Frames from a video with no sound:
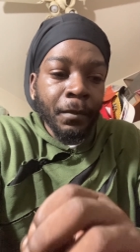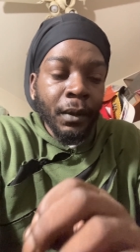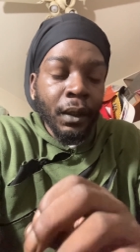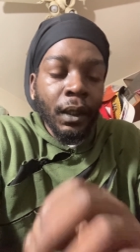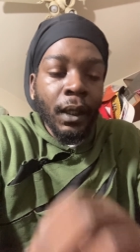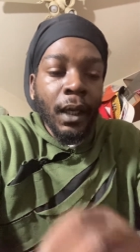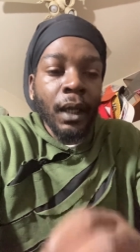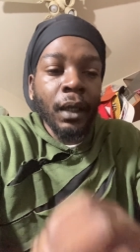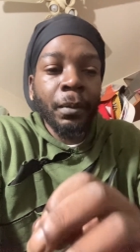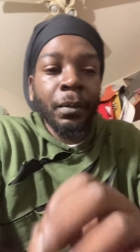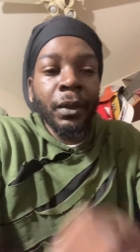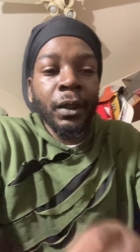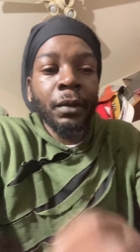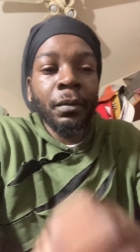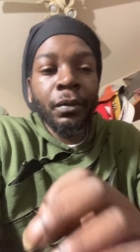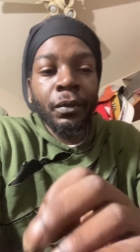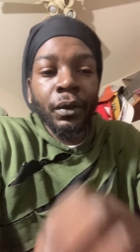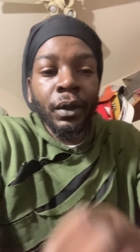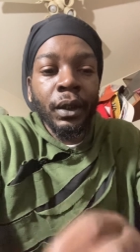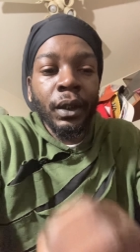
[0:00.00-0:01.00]
lot of
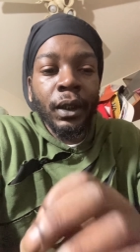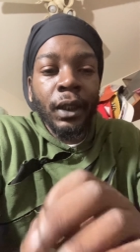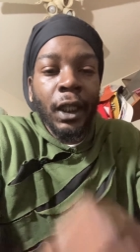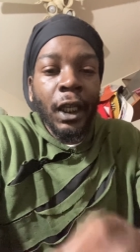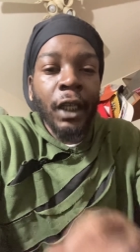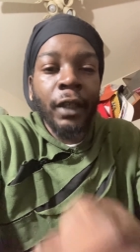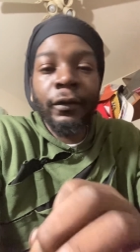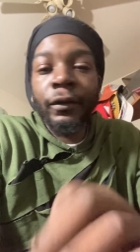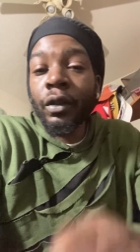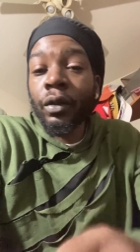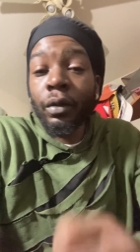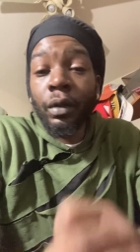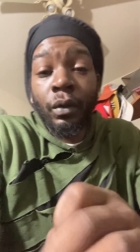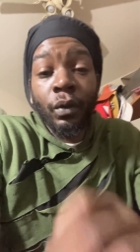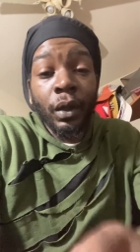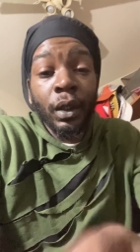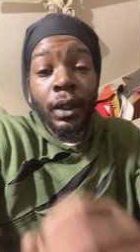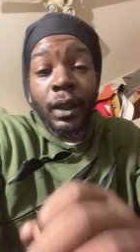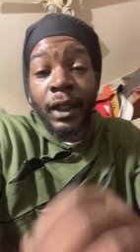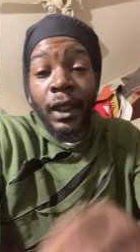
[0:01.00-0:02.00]
people in life only
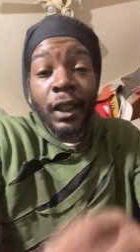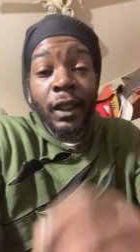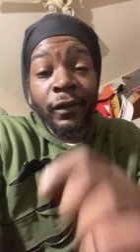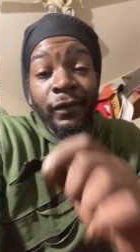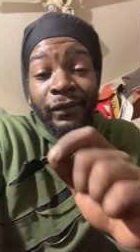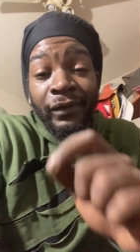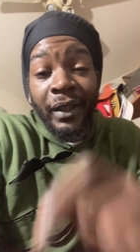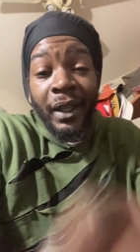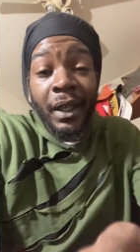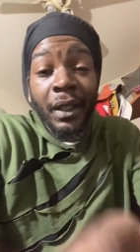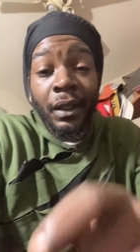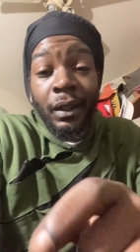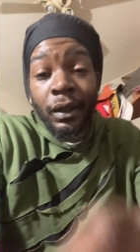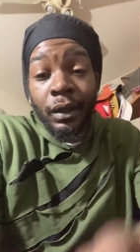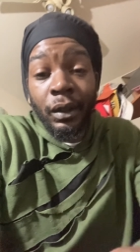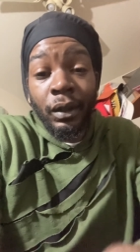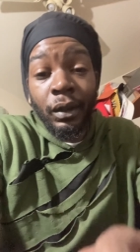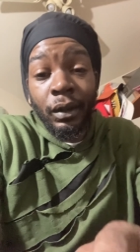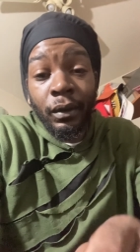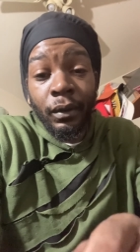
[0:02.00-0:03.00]
want to take
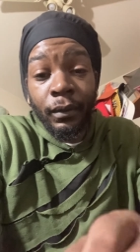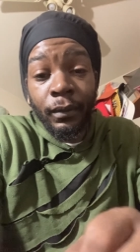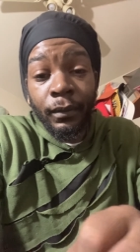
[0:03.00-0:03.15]
advantage.